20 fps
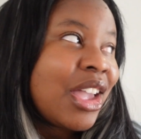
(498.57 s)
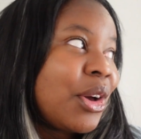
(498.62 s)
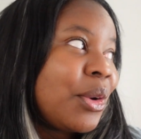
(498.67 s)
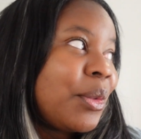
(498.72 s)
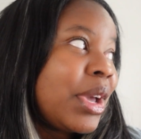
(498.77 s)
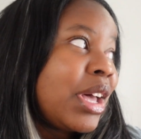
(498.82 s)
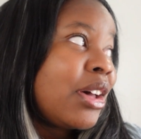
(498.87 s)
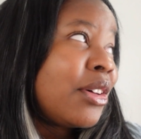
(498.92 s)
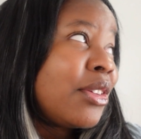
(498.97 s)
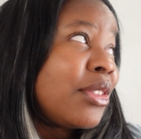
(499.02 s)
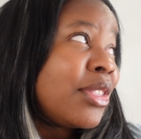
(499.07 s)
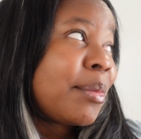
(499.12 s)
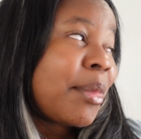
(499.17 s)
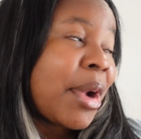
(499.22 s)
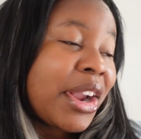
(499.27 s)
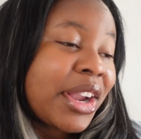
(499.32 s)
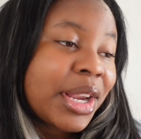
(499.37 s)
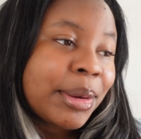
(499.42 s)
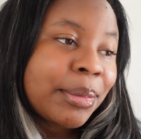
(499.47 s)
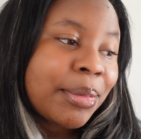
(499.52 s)
Well, the
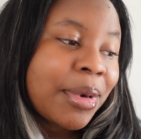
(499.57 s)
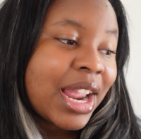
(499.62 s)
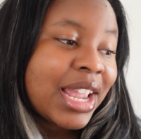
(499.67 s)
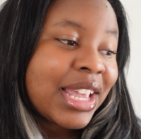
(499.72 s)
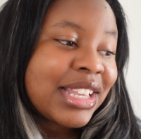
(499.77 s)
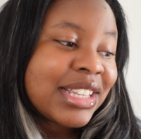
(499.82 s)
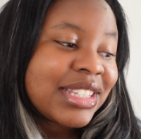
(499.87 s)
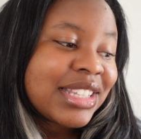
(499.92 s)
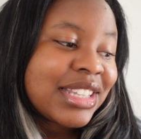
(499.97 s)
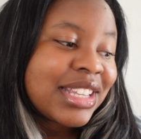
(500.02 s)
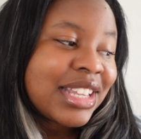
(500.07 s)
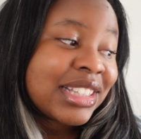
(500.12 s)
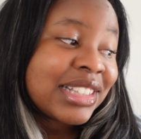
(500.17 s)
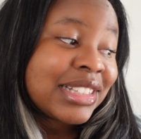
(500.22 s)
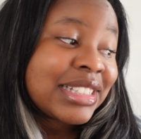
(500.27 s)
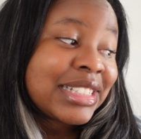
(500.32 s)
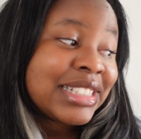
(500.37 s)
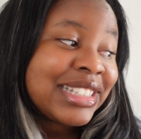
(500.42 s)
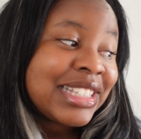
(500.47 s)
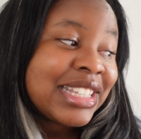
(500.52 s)
market price,
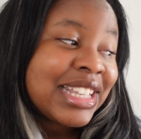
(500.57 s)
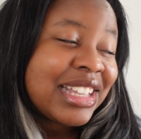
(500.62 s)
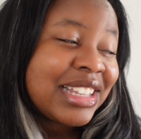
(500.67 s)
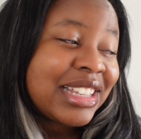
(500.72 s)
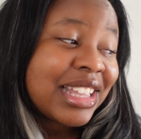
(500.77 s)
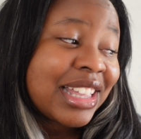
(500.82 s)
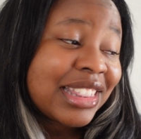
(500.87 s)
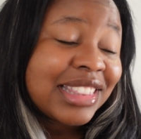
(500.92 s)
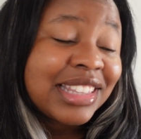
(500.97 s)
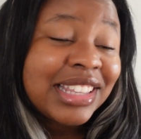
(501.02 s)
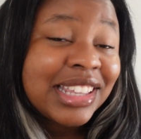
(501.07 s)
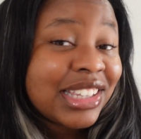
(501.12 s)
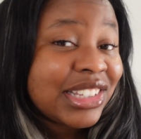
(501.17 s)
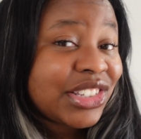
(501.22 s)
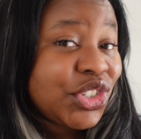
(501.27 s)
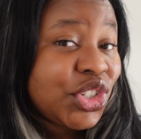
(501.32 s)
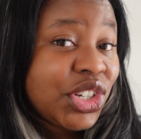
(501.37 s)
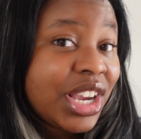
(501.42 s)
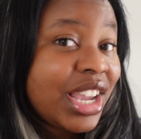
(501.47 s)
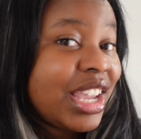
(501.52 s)
I think
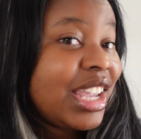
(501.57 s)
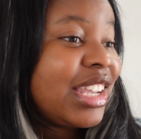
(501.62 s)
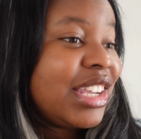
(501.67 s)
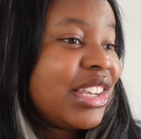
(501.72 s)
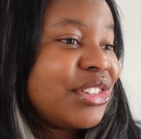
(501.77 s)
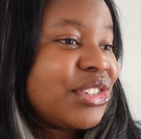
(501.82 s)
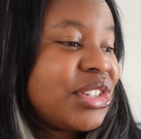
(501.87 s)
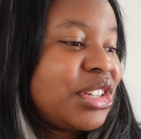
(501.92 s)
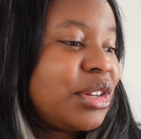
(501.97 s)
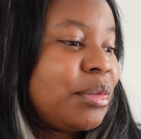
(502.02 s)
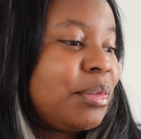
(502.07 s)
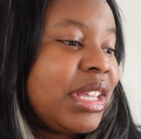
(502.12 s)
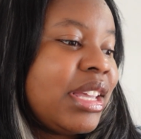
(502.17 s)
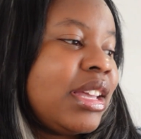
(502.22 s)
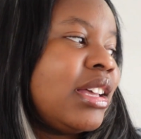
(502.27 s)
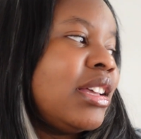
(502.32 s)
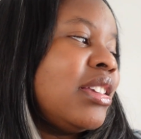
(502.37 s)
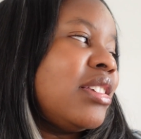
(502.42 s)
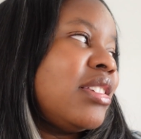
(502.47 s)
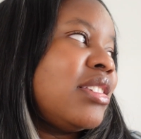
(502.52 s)
it's changed
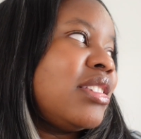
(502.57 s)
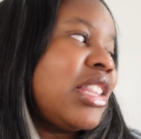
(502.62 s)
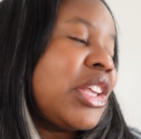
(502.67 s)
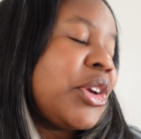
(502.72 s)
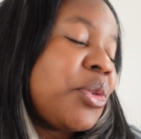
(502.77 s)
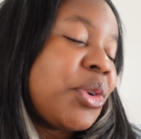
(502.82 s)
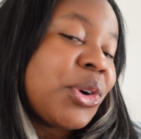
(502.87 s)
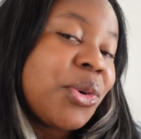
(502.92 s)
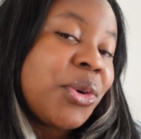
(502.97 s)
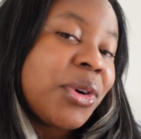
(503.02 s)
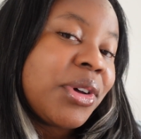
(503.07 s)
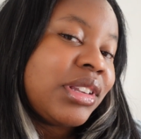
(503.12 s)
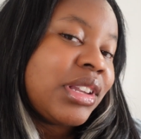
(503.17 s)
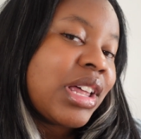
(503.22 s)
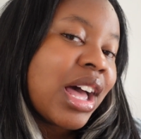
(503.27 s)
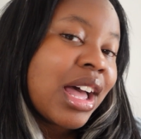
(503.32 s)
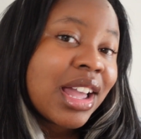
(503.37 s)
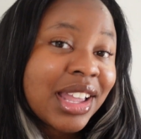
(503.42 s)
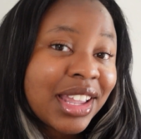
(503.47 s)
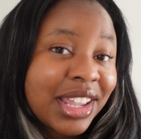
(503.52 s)
because they were
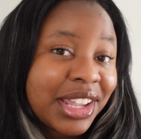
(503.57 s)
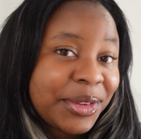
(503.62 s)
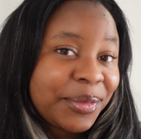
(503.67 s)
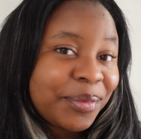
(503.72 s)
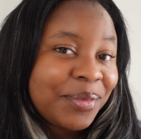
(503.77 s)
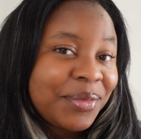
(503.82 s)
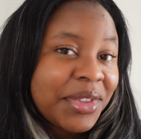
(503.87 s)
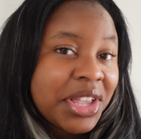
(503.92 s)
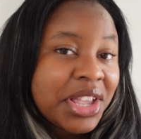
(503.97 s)
online